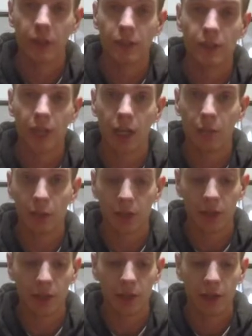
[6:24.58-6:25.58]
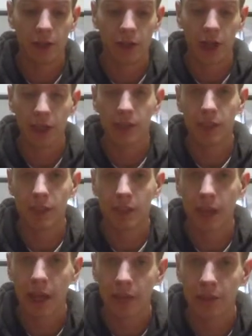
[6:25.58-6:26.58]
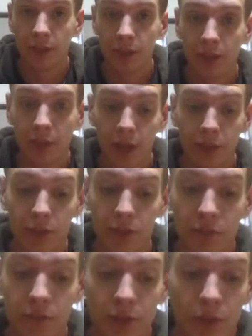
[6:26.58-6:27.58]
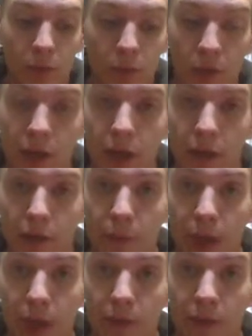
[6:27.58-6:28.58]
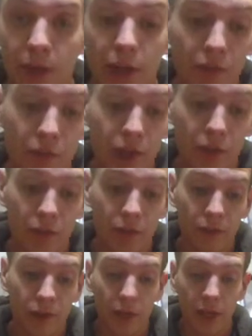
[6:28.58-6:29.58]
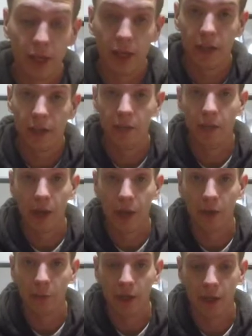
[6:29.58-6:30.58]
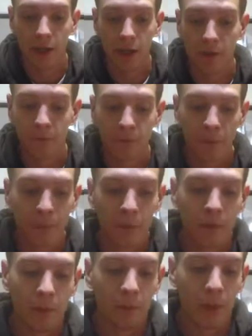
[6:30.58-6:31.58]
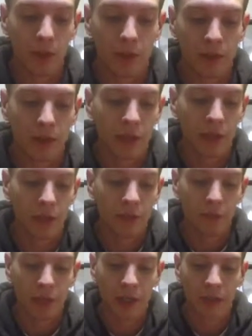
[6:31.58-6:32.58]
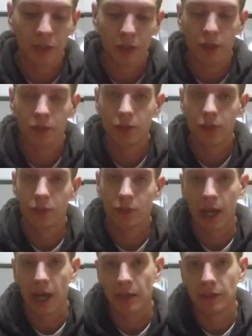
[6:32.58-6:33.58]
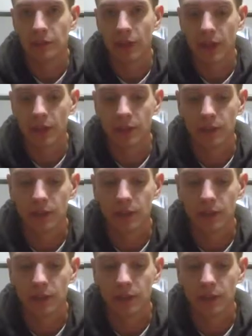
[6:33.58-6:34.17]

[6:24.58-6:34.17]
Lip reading: on a table or anything, you don't accidentally activate the laser, run down your battery, and if you ever really needed it, the battery would be dead. But it does make it a little difficult to activate.